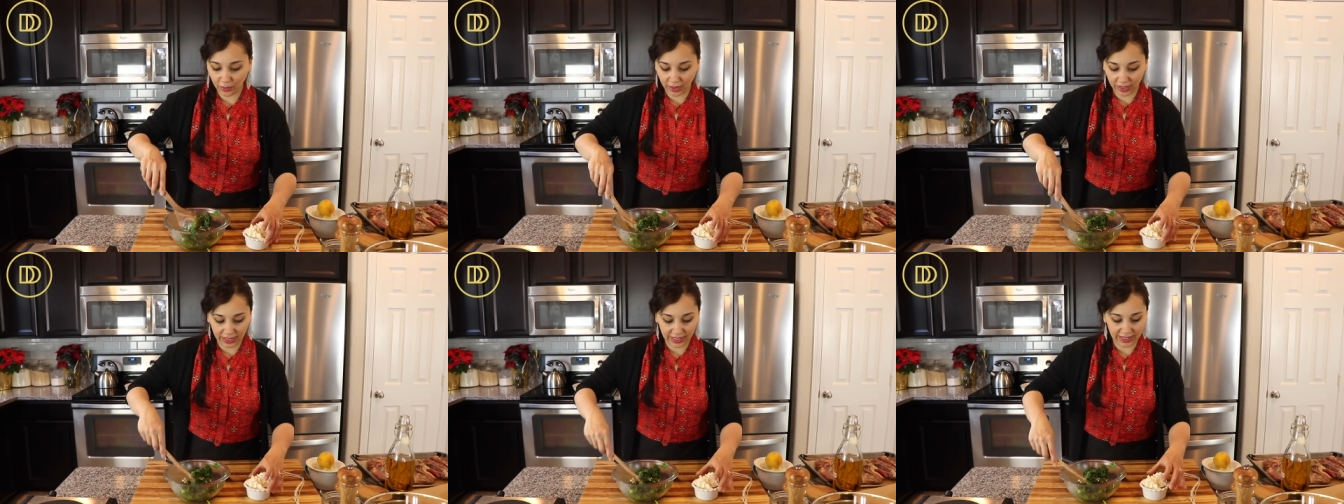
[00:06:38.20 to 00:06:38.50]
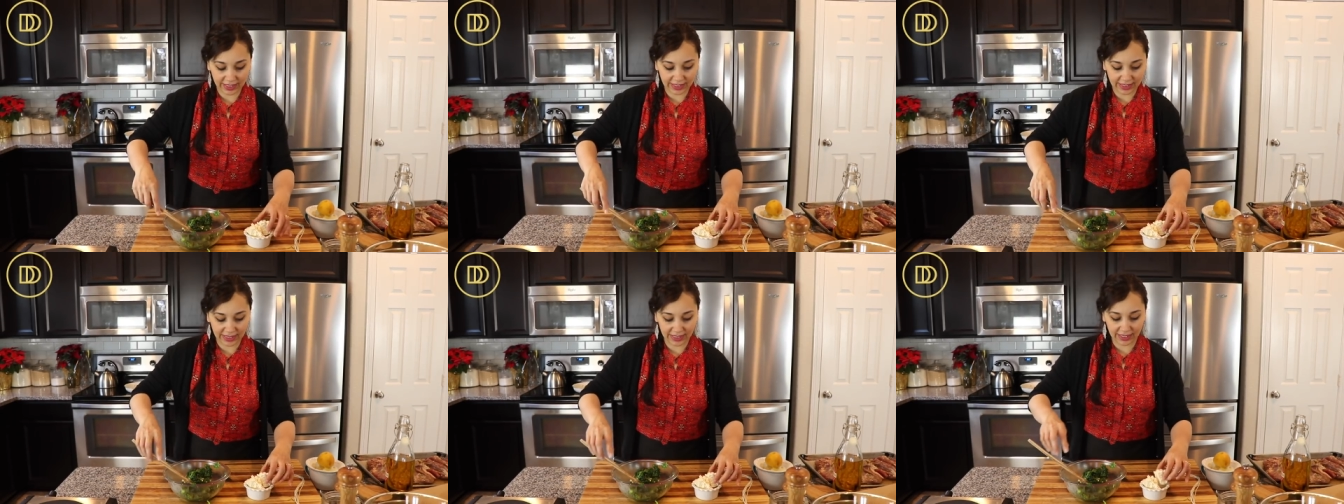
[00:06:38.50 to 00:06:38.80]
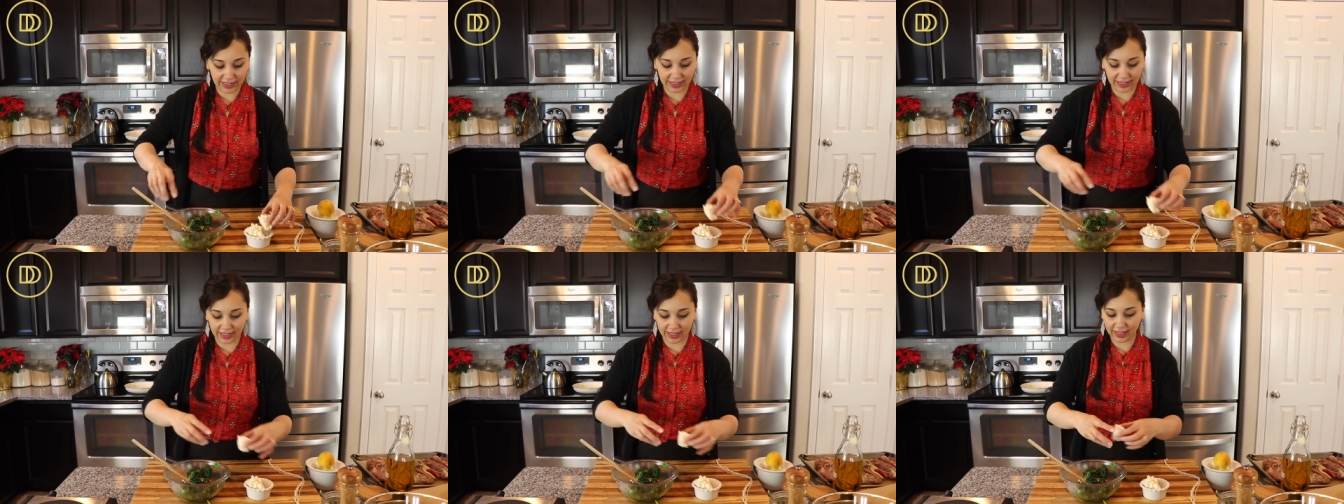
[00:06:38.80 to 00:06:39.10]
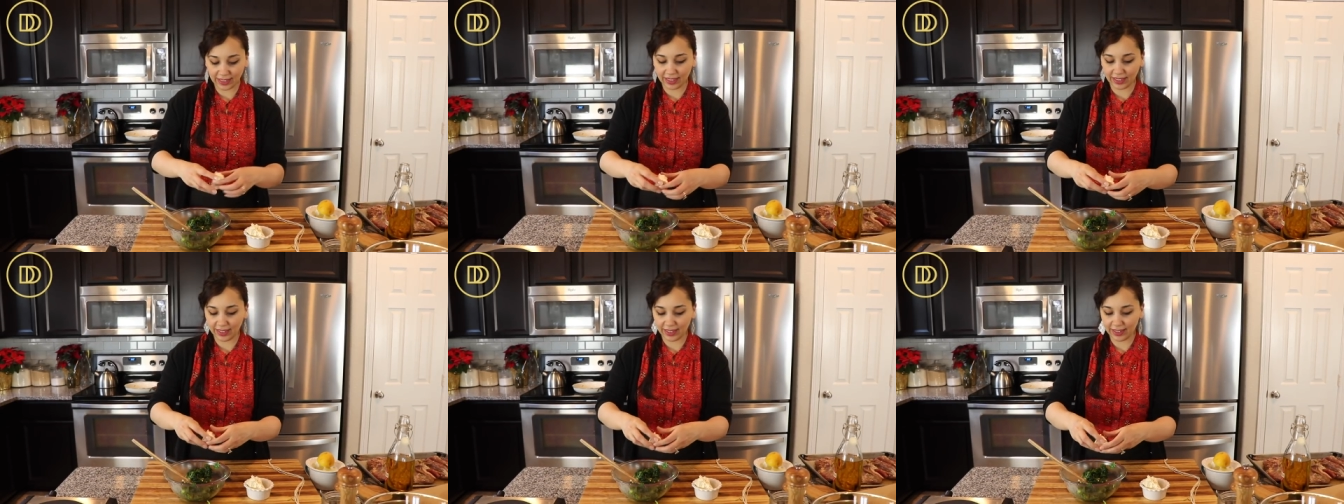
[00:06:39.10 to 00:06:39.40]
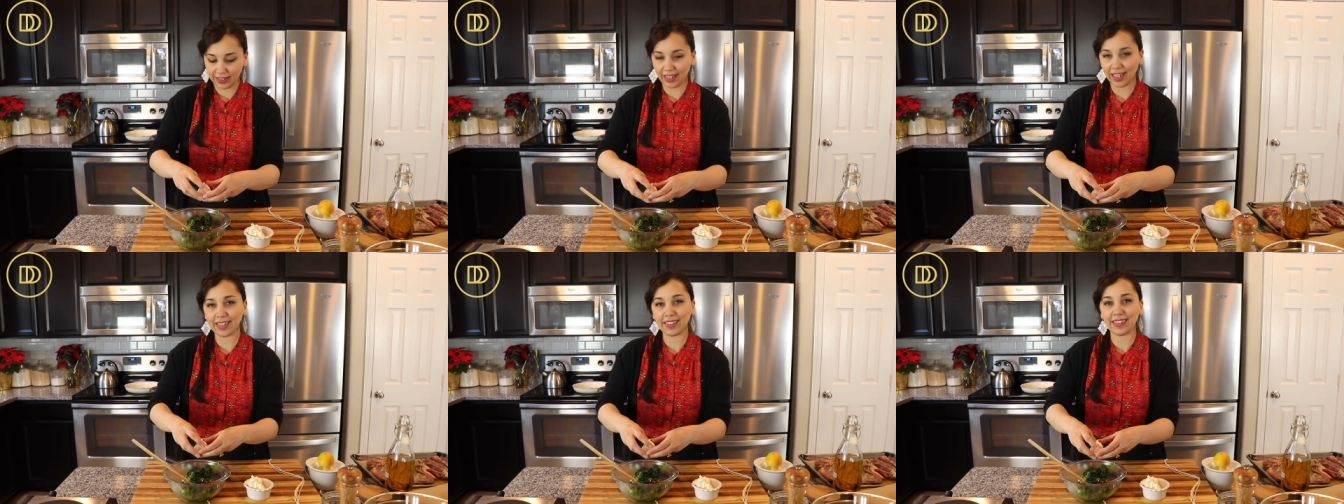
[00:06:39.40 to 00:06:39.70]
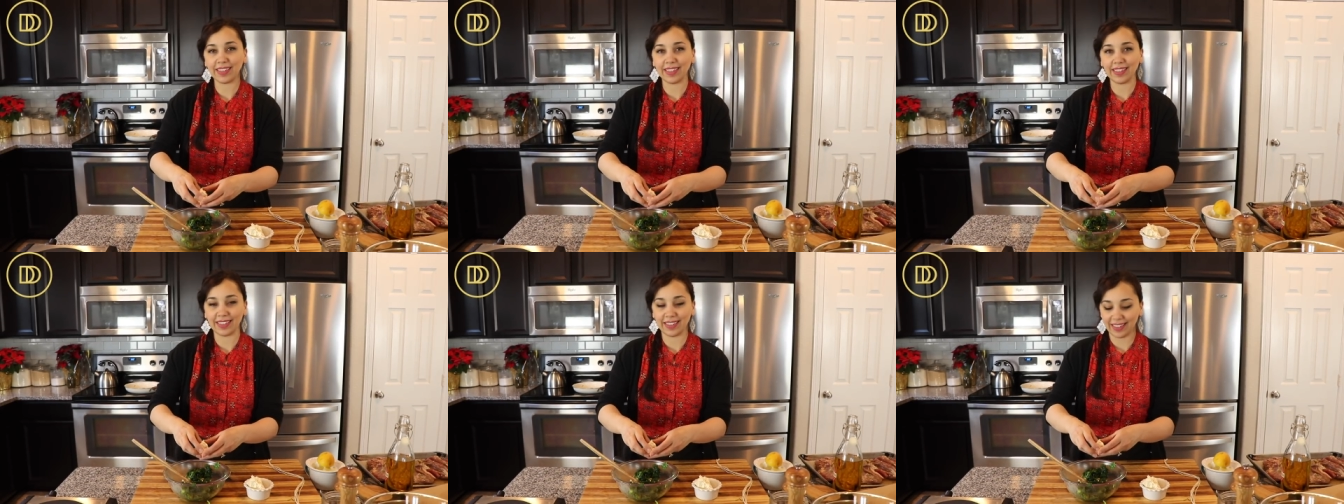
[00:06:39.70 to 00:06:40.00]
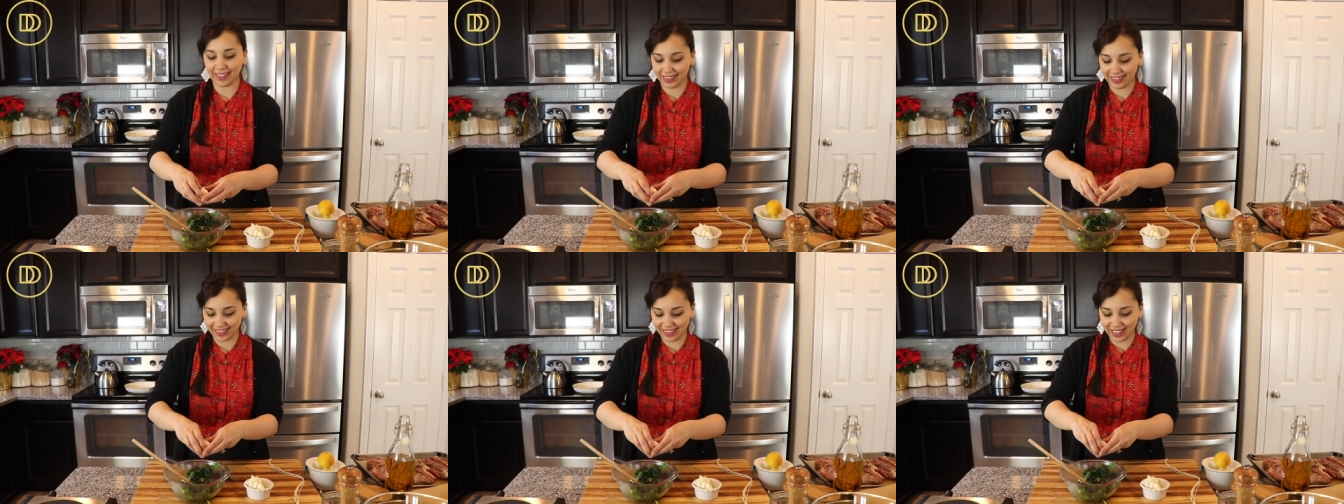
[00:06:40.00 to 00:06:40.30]
we're gonna season, not
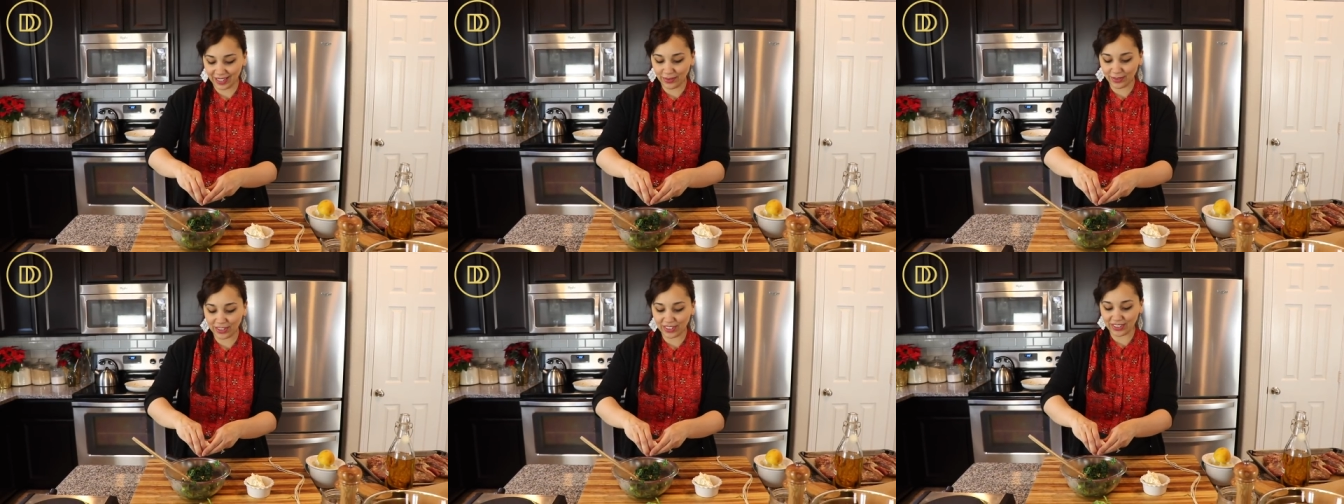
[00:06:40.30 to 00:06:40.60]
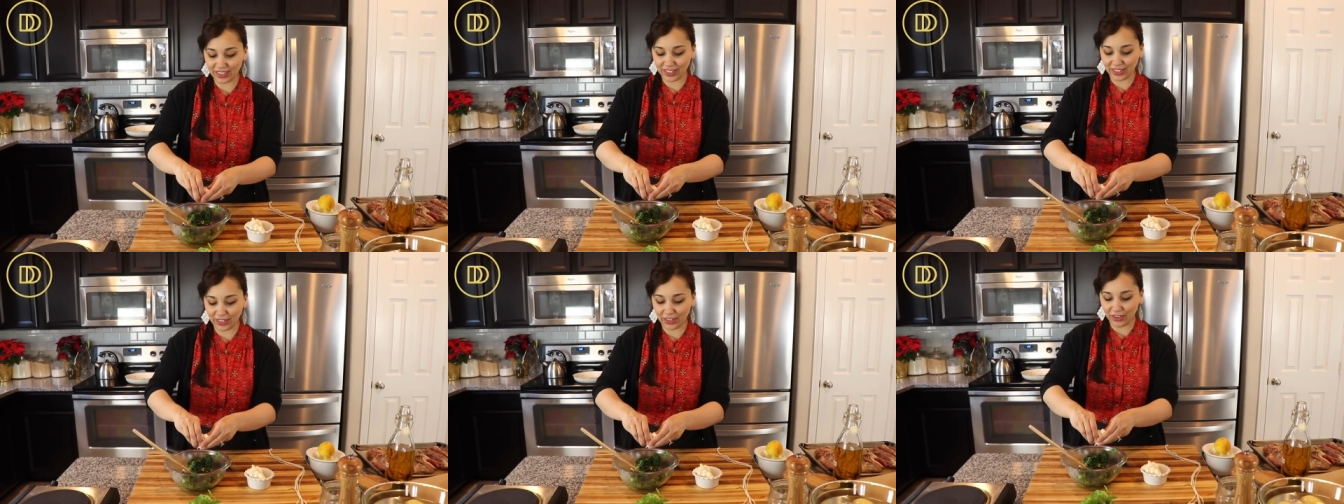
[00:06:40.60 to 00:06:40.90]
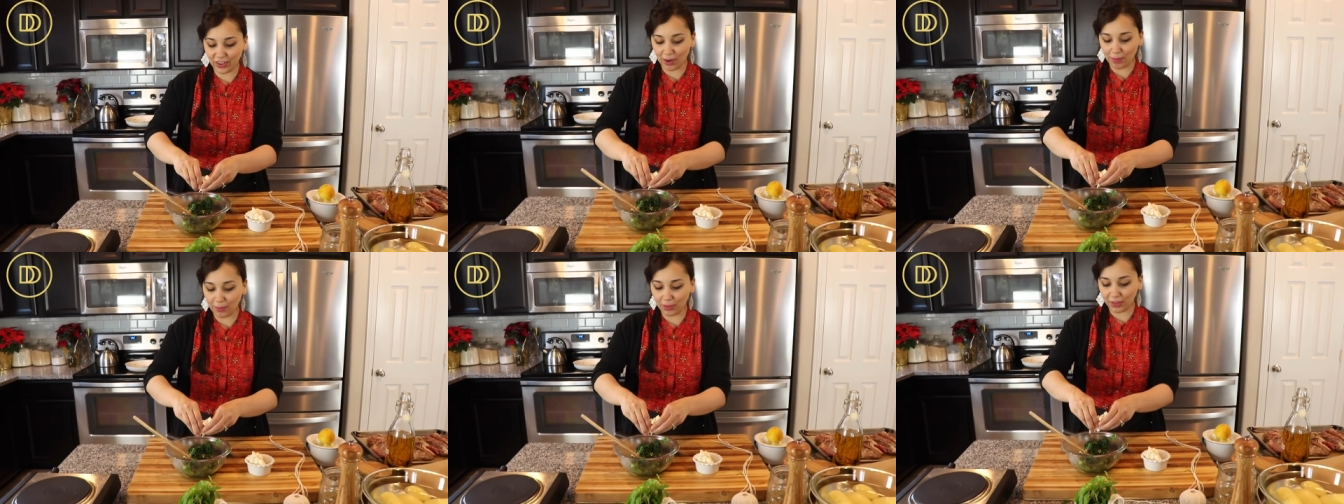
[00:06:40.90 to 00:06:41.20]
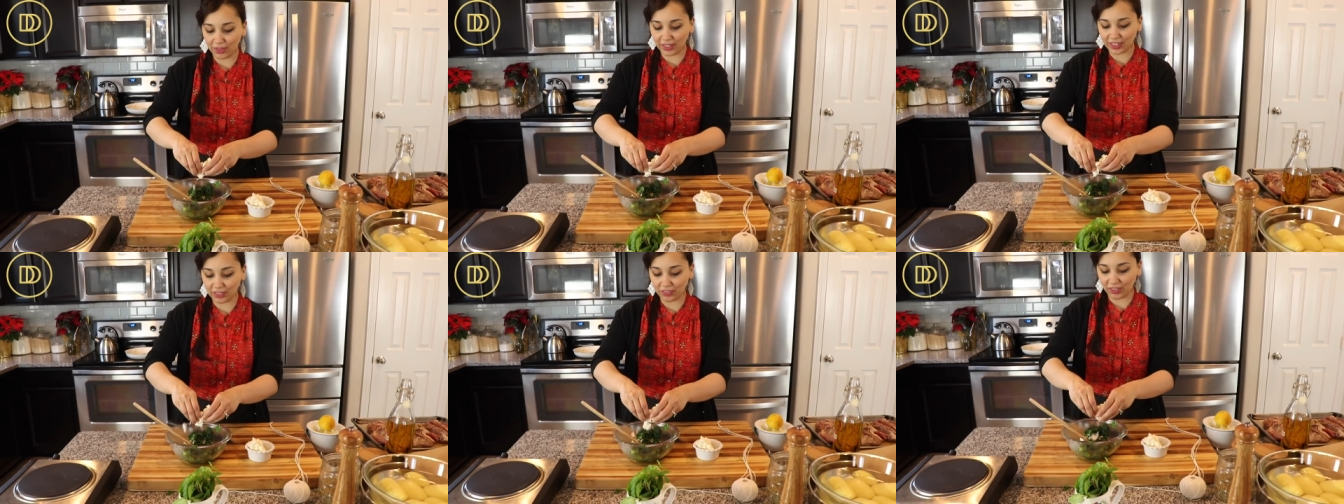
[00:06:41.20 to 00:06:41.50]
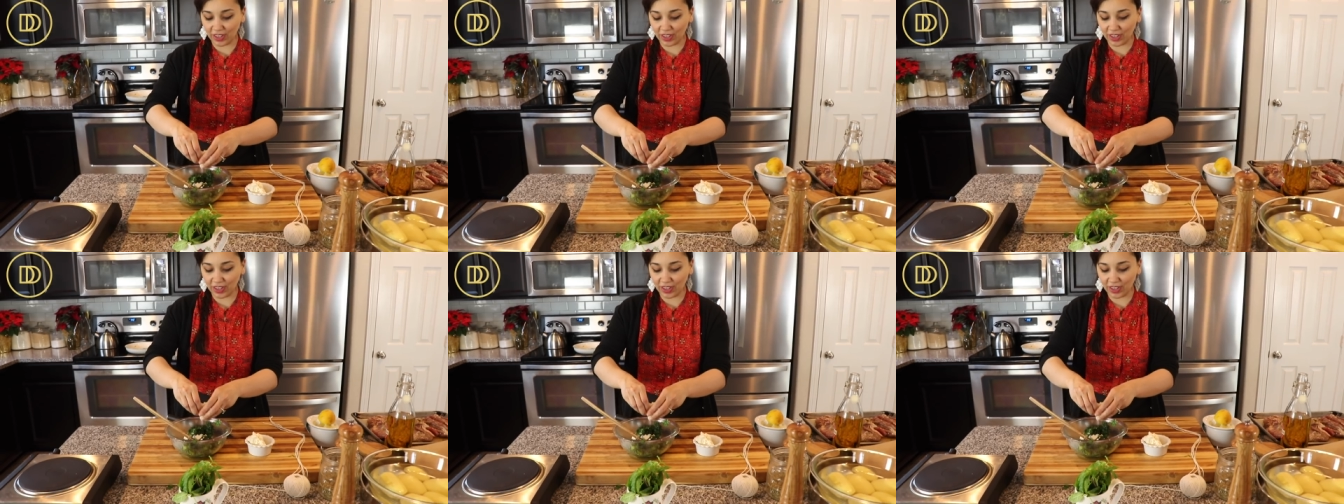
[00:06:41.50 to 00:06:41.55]
season, then we're just gonna crumble this